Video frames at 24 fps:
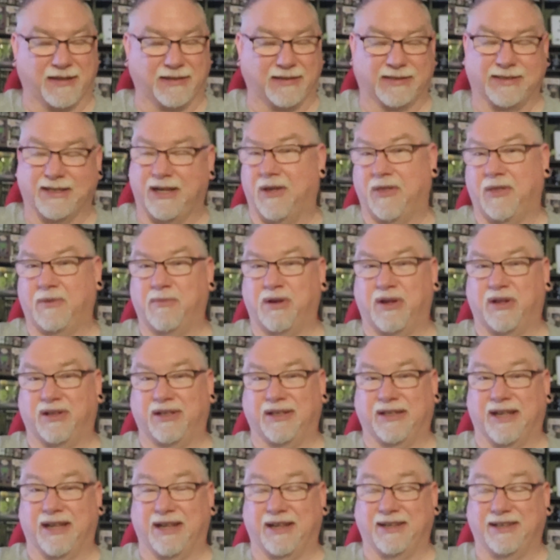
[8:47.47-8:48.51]
then sell them all
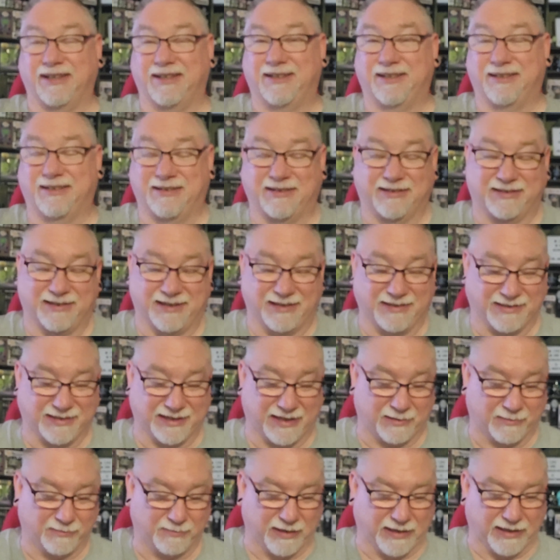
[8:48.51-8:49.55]
again, since
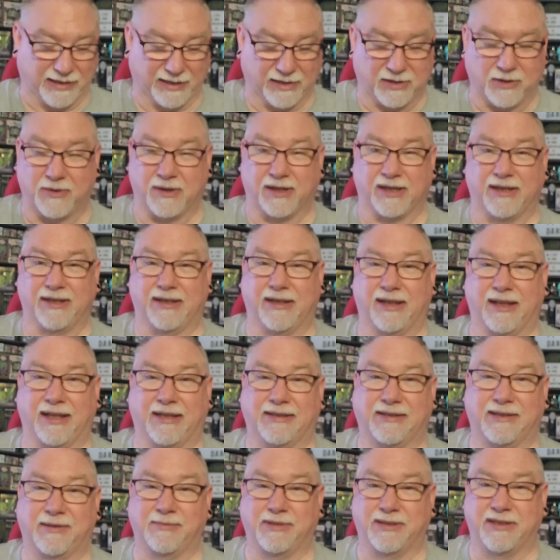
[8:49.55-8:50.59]
I'll be going into
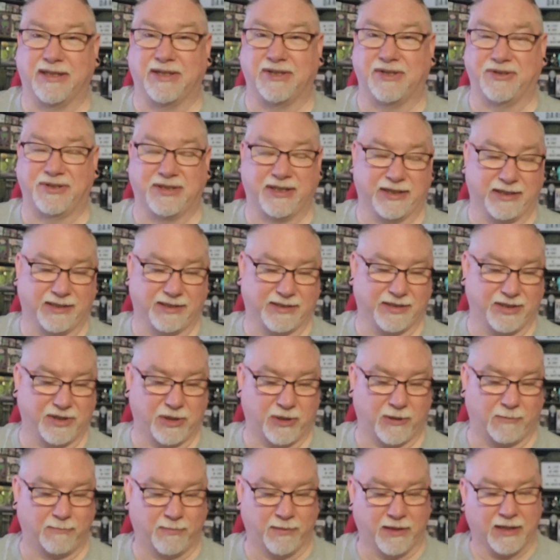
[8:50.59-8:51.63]
like some senior citizen
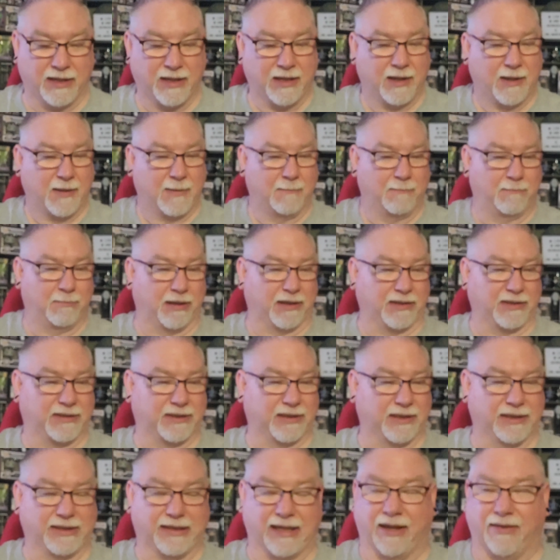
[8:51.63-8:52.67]
home. But
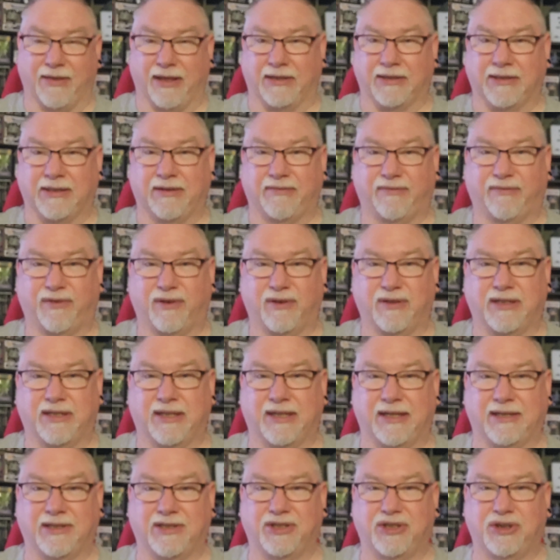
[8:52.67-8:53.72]
yeah, that's it for
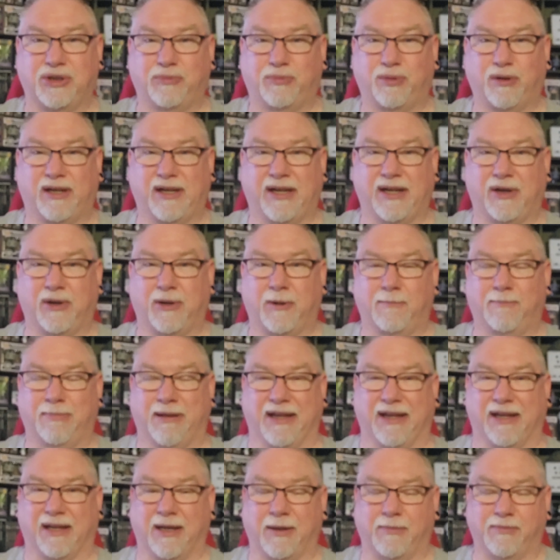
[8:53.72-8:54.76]
today's superhero
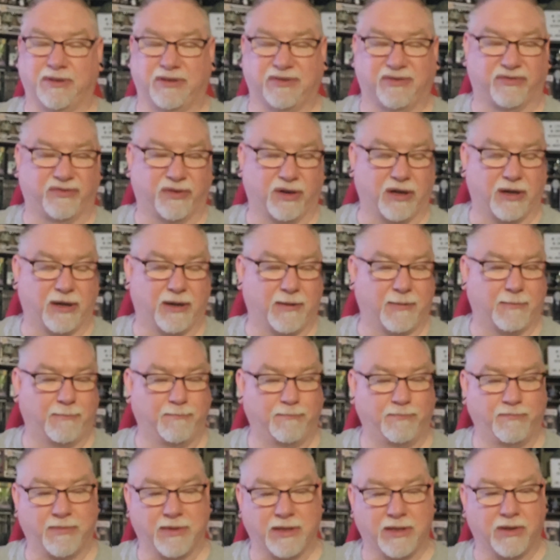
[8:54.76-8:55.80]
pickups
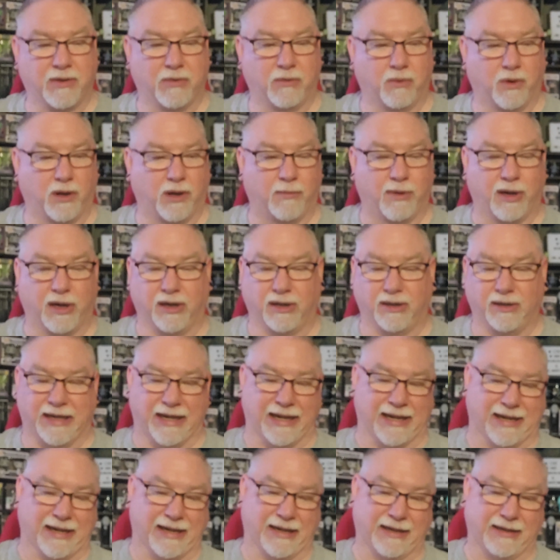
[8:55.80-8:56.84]
from Walmart
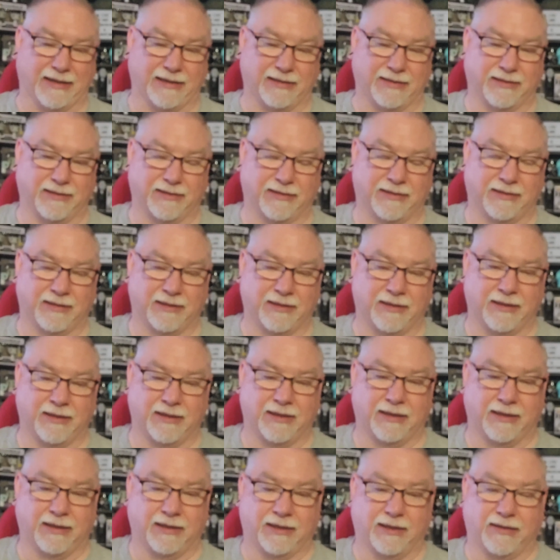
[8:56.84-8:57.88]
and
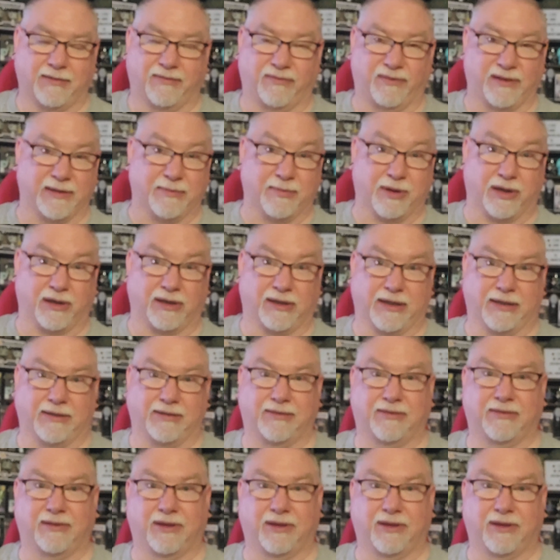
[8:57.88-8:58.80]
flea markets.